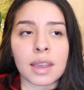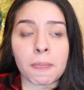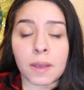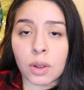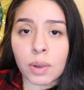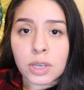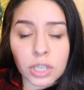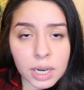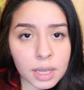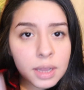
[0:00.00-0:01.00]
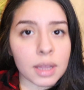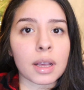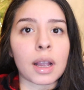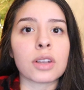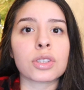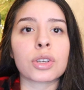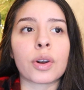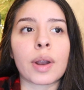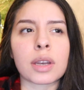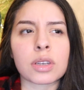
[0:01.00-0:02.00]
I try to also
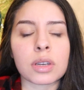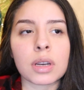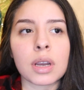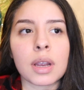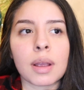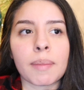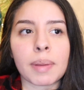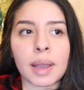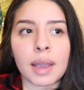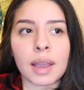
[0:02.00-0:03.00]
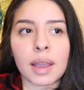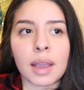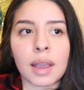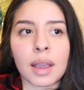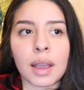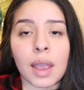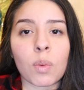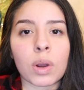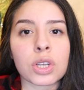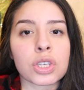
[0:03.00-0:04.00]
correct her. But I
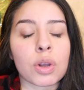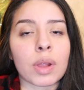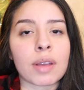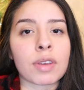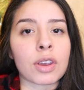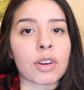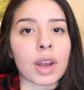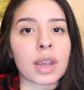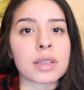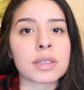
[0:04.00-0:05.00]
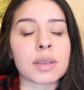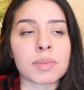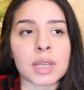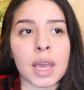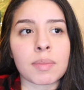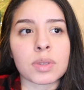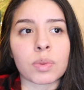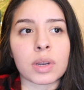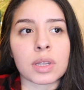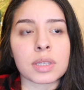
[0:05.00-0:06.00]
want to show love and grace sometimes
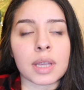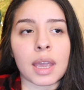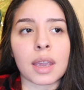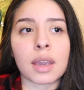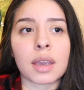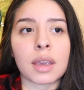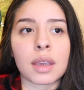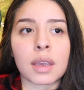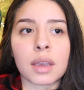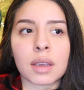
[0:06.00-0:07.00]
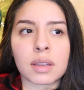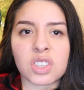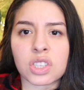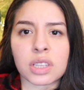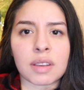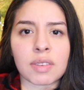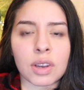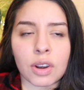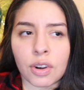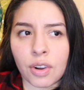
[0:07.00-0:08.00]
when it's like just leaving
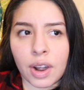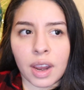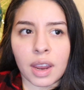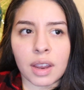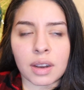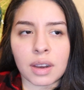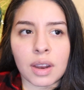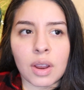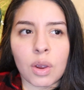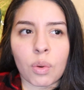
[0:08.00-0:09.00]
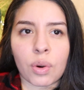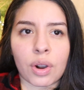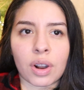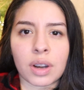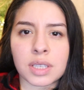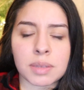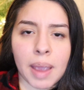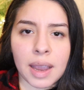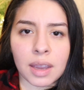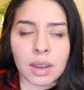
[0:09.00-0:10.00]
her crying or
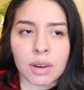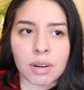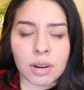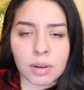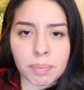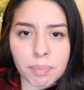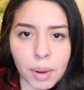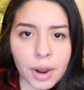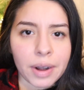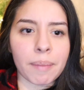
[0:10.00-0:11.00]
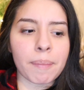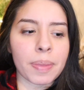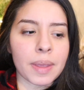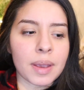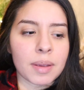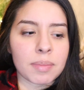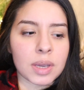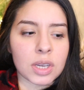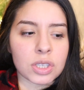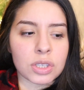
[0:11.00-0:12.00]
smacking her bottom
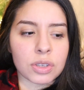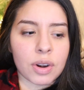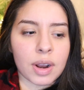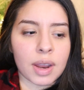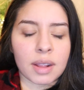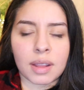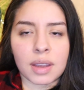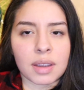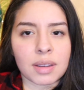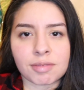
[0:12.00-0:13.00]
because she's crying. Like,